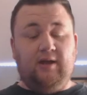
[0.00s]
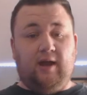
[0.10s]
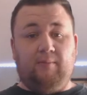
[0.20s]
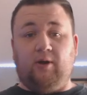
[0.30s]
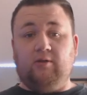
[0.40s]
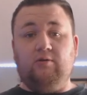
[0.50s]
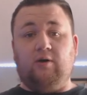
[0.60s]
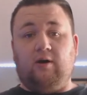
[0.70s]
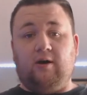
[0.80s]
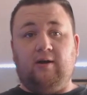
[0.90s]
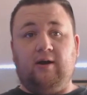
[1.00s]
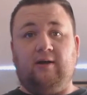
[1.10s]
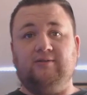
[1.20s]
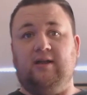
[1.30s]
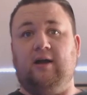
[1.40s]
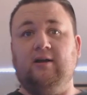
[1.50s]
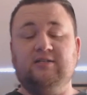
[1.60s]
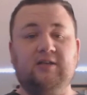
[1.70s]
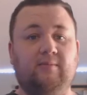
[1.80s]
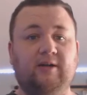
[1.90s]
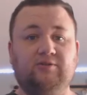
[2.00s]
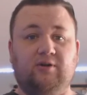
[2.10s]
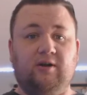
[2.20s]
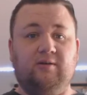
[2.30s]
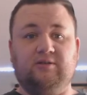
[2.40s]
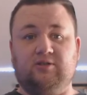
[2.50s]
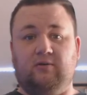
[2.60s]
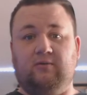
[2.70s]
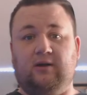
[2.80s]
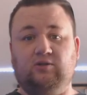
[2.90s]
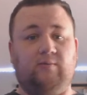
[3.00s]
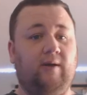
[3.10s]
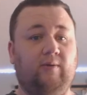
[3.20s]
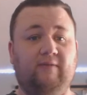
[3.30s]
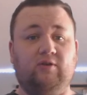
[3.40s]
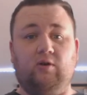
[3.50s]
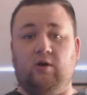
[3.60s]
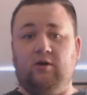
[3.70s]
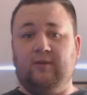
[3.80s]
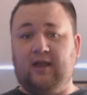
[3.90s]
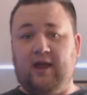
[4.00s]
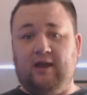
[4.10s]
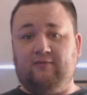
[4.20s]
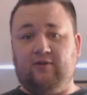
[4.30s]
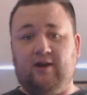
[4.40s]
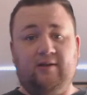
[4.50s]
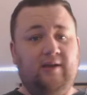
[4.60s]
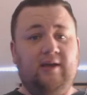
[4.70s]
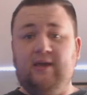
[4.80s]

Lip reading: I bought a new car and I was like, I'm going to sell my truck. So I told my wife to call her mechanic friend.